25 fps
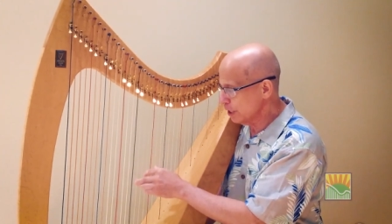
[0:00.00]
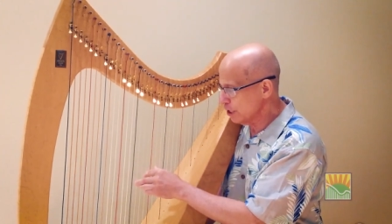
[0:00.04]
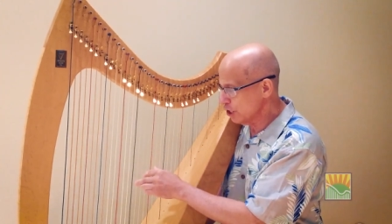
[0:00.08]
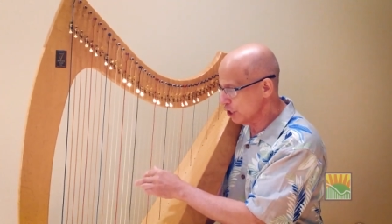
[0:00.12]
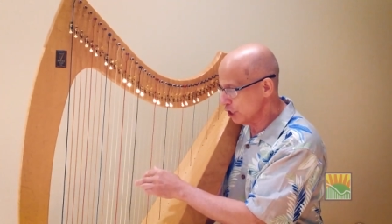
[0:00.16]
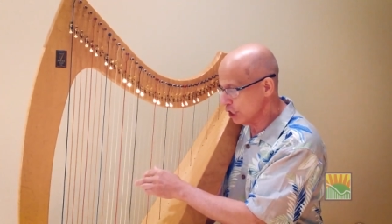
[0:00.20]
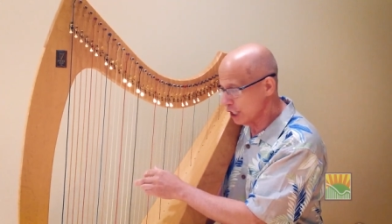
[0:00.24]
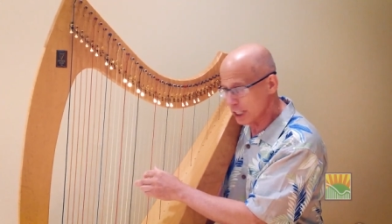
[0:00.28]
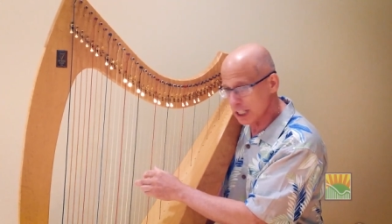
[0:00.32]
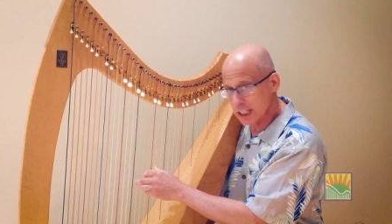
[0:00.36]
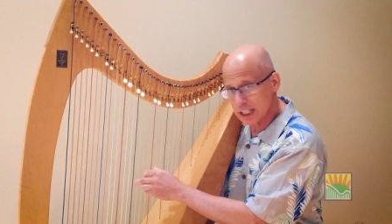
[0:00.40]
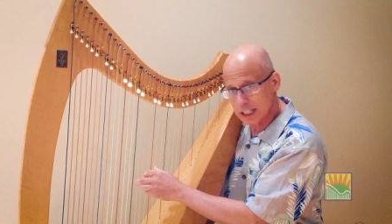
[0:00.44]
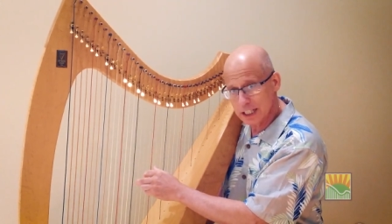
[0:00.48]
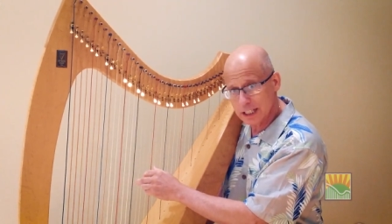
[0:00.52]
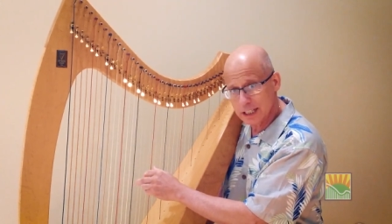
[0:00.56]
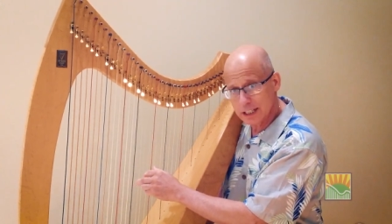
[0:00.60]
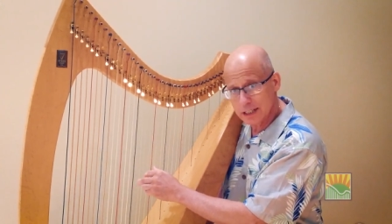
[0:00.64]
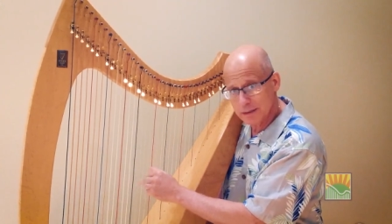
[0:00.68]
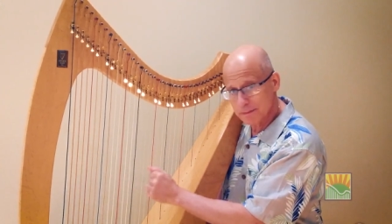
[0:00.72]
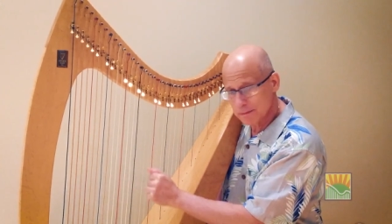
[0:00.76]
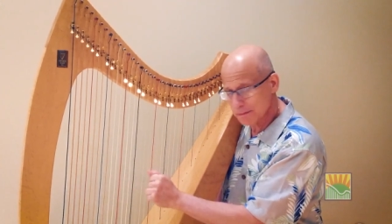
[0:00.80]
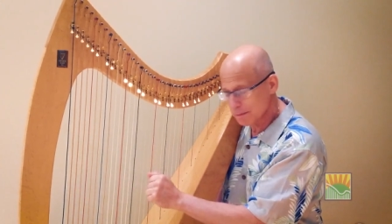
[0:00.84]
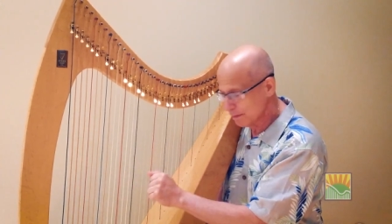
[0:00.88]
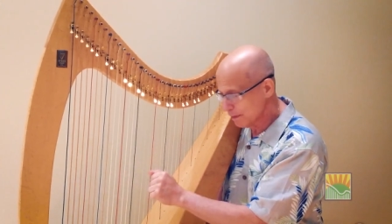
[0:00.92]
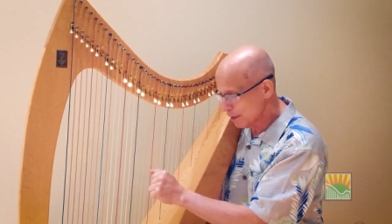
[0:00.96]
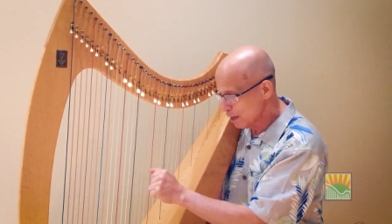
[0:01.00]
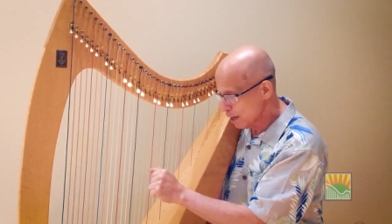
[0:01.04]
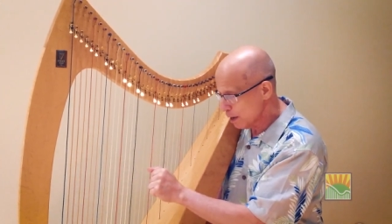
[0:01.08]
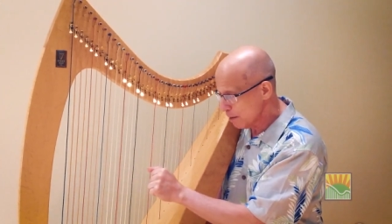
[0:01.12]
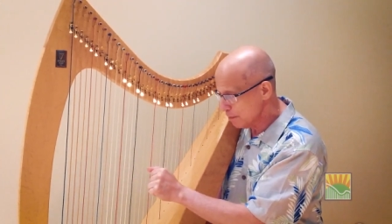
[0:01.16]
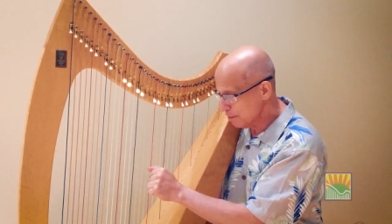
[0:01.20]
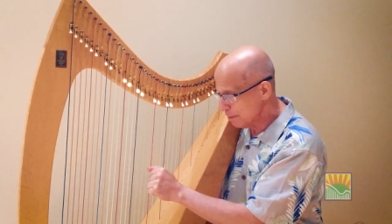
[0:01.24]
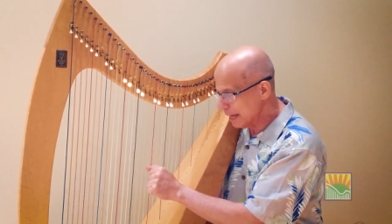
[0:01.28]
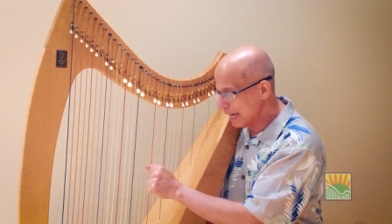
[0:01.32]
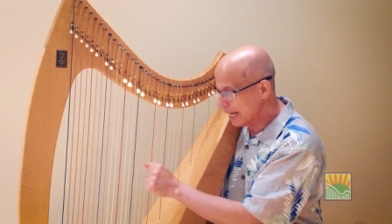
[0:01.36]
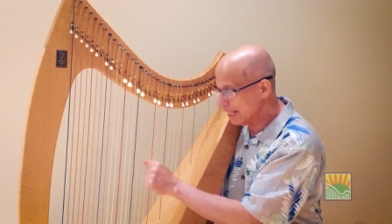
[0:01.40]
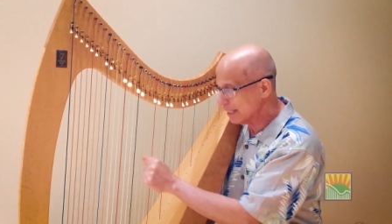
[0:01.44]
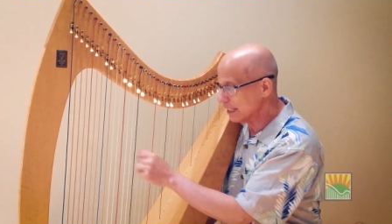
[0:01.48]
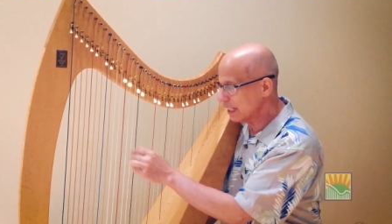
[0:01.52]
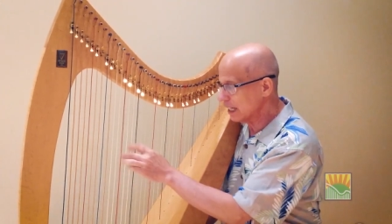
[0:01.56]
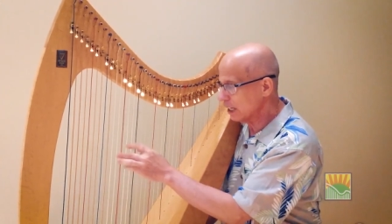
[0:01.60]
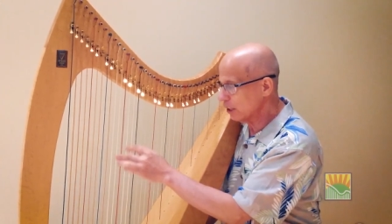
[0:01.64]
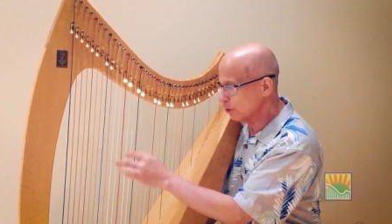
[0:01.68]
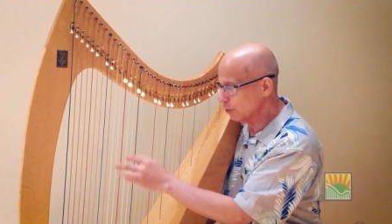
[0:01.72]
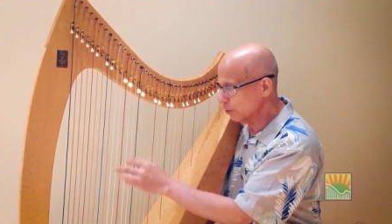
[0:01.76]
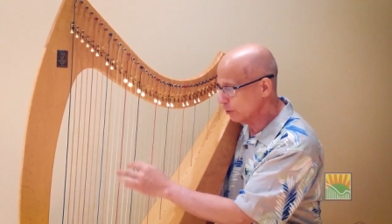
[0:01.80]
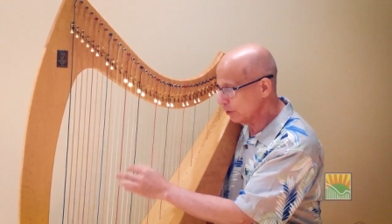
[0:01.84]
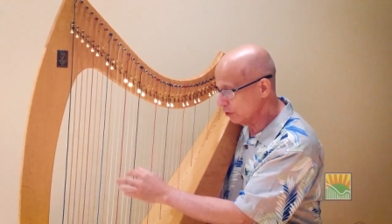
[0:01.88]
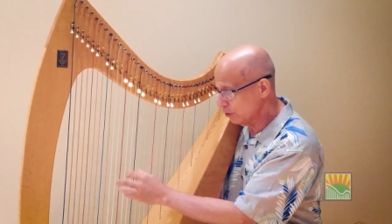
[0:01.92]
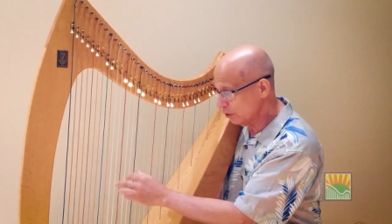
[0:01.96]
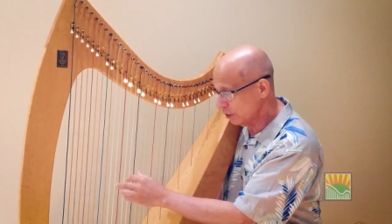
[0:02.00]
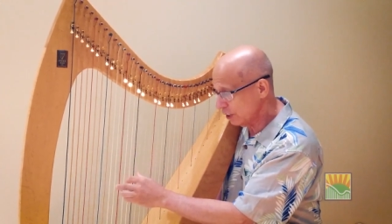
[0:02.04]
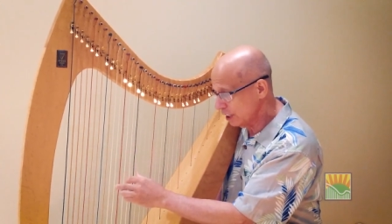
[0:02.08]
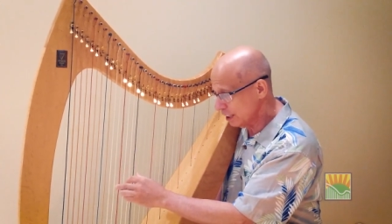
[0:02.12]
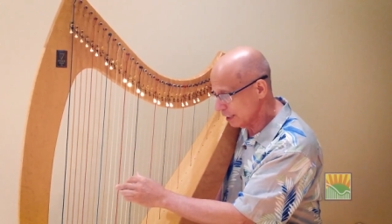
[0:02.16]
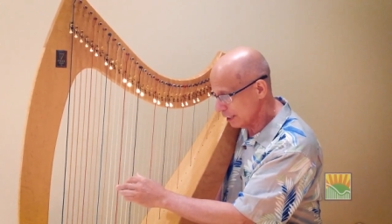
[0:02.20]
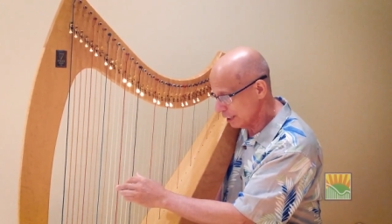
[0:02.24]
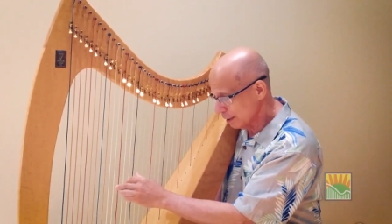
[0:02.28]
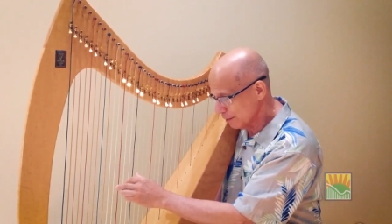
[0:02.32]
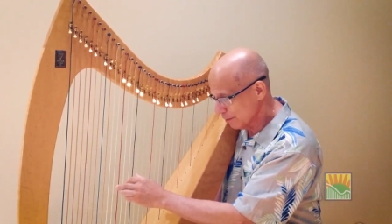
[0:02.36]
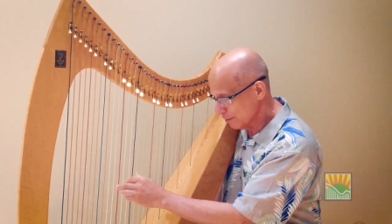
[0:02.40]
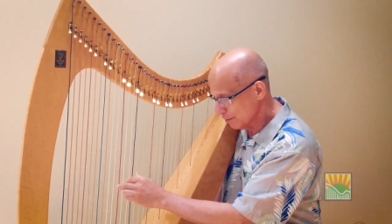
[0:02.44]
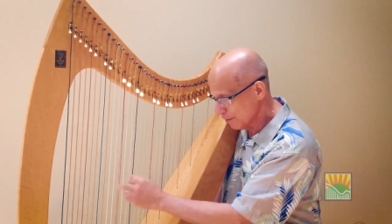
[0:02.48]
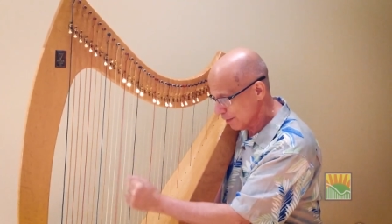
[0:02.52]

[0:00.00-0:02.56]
a G back down to a C.